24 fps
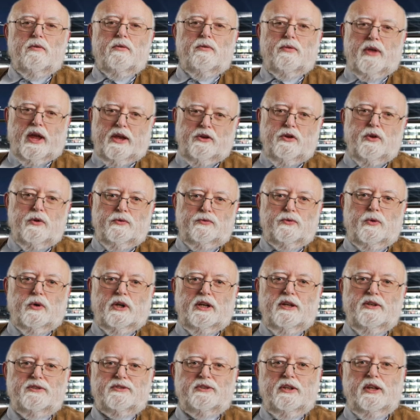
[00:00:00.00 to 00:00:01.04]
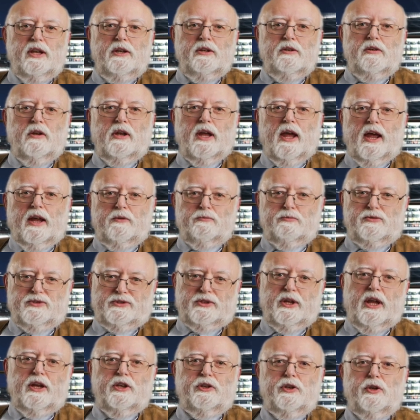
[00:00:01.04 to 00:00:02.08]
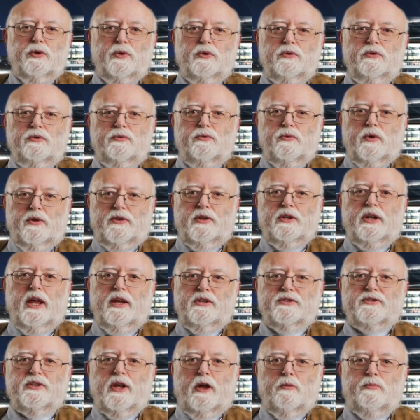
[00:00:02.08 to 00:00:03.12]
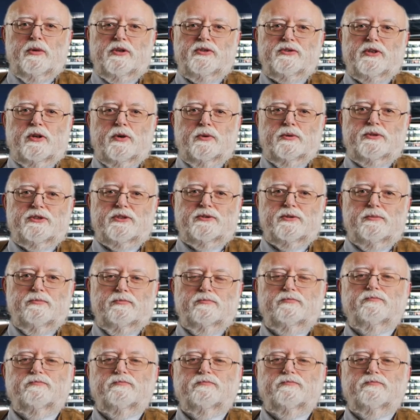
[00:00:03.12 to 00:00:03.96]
Thank you for listening and stay tuned for the next episodes.